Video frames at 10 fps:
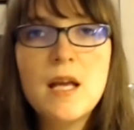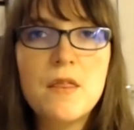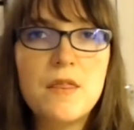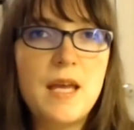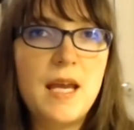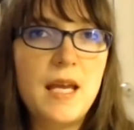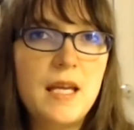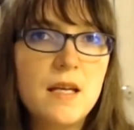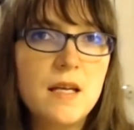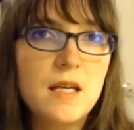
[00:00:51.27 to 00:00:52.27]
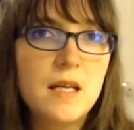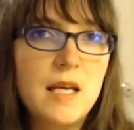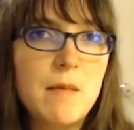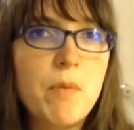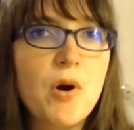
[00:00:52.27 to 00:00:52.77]
they
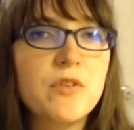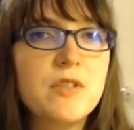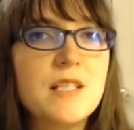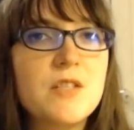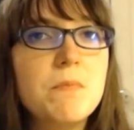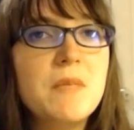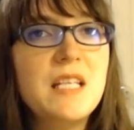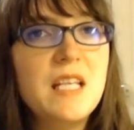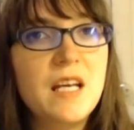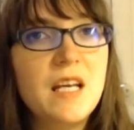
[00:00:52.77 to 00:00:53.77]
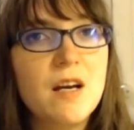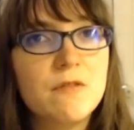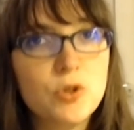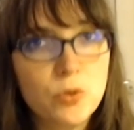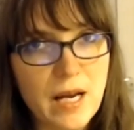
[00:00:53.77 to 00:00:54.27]
impart this meaning
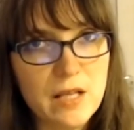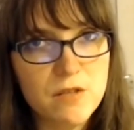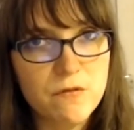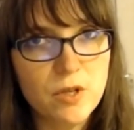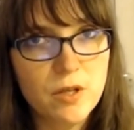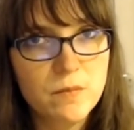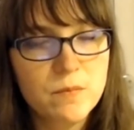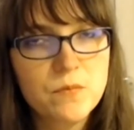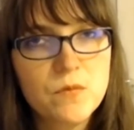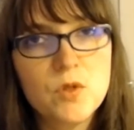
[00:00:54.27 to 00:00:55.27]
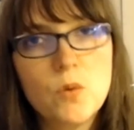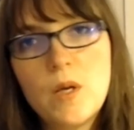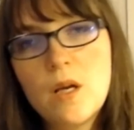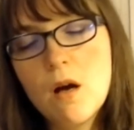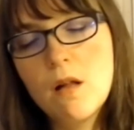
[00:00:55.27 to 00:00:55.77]
of transfer. So
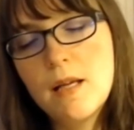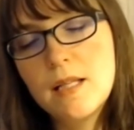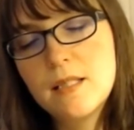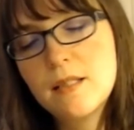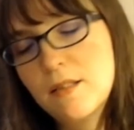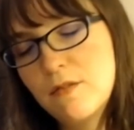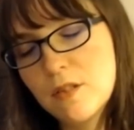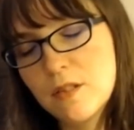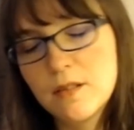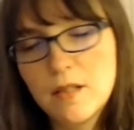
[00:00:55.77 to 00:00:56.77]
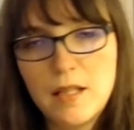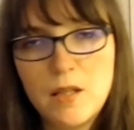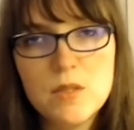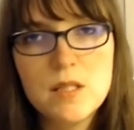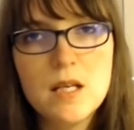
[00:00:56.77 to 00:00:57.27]
we call it, if you're a
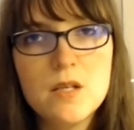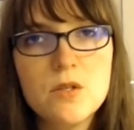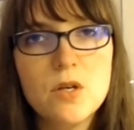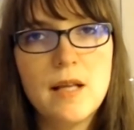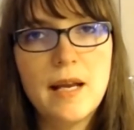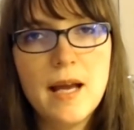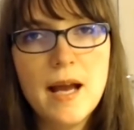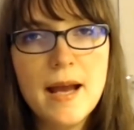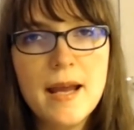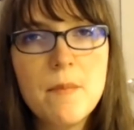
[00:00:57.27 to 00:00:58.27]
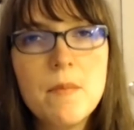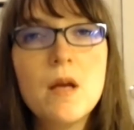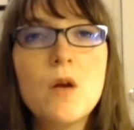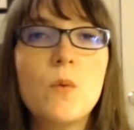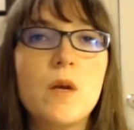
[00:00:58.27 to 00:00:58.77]
linguistics nerd like I am,
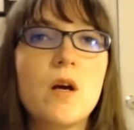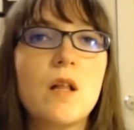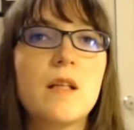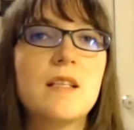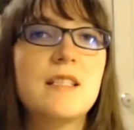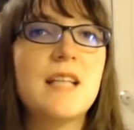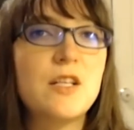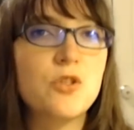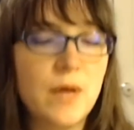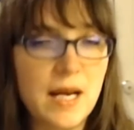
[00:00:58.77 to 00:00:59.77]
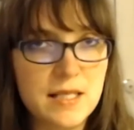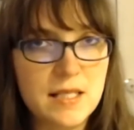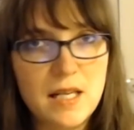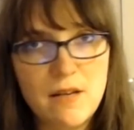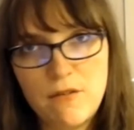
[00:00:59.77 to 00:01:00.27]
we call it the
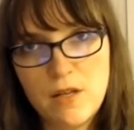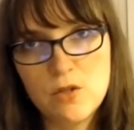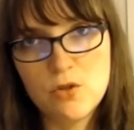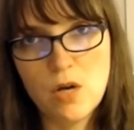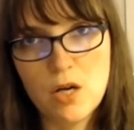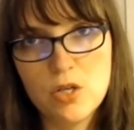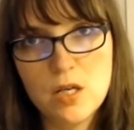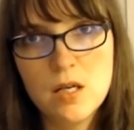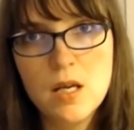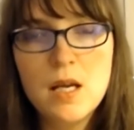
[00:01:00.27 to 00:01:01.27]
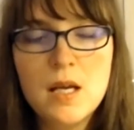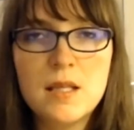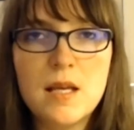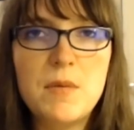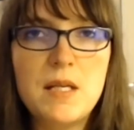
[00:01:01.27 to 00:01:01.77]
ditransitive construction.
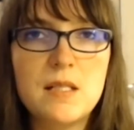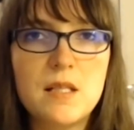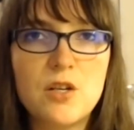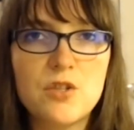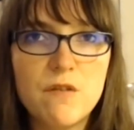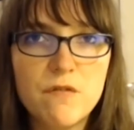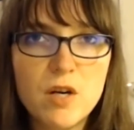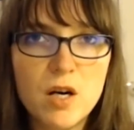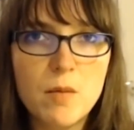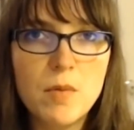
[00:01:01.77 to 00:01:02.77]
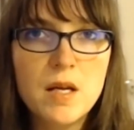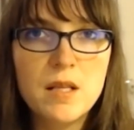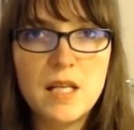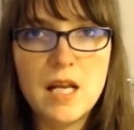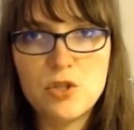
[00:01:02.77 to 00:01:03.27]
That means that there's a verb
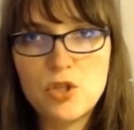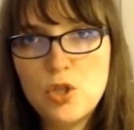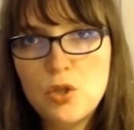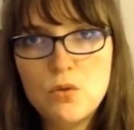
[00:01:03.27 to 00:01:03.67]
that has two